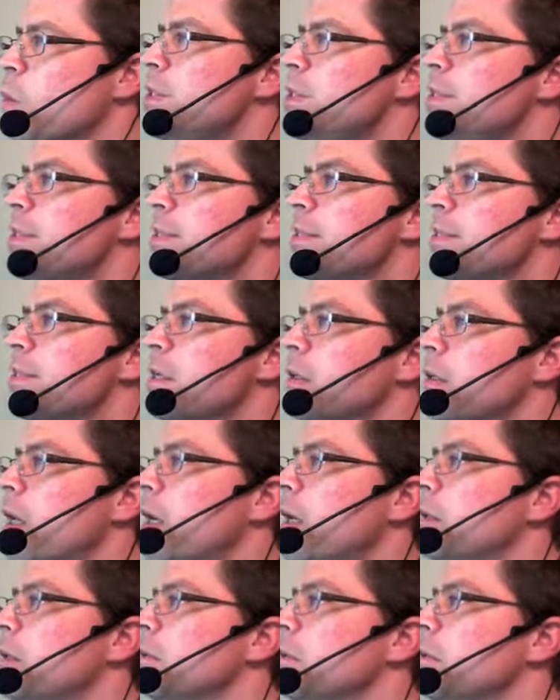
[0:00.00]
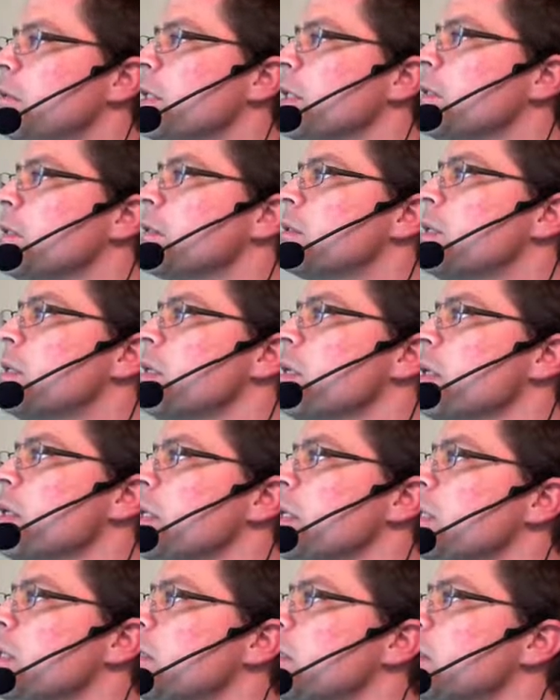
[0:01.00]
Watch it sell out like
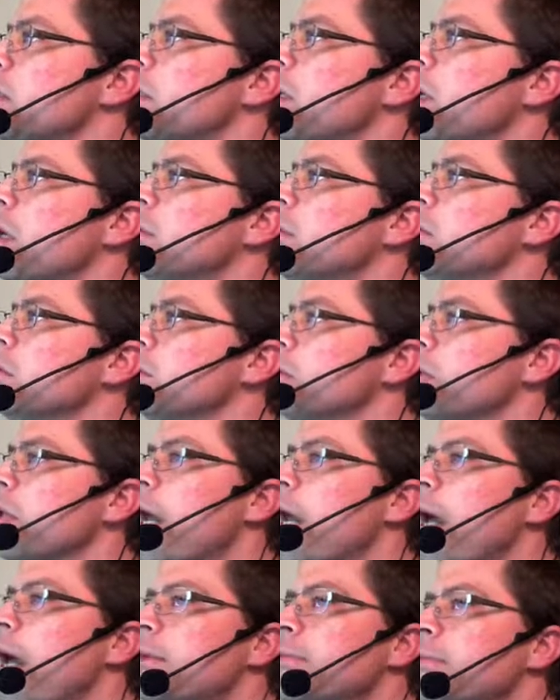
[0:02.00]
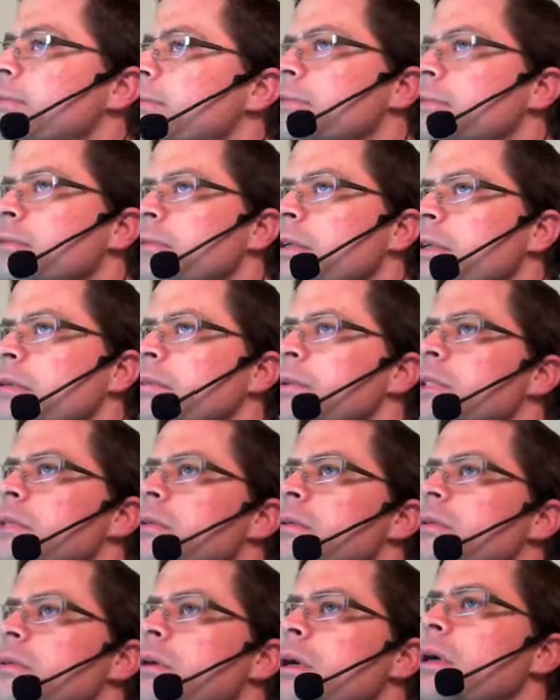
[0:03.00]
tonight. I will laugh. That'd be
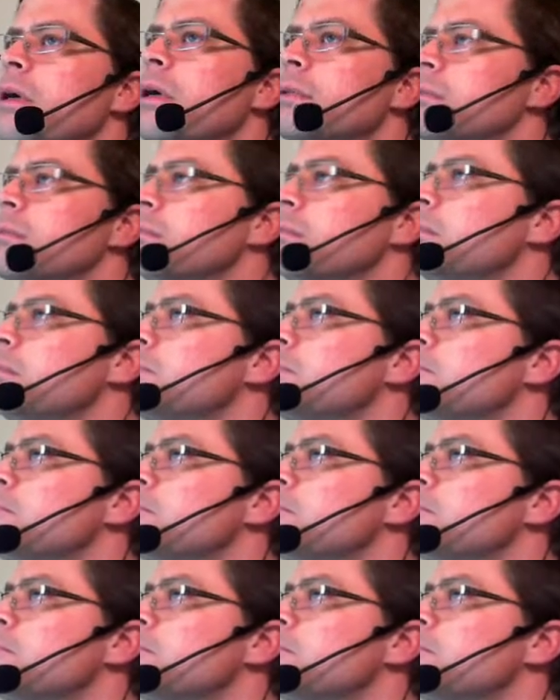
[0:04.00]
so awesome.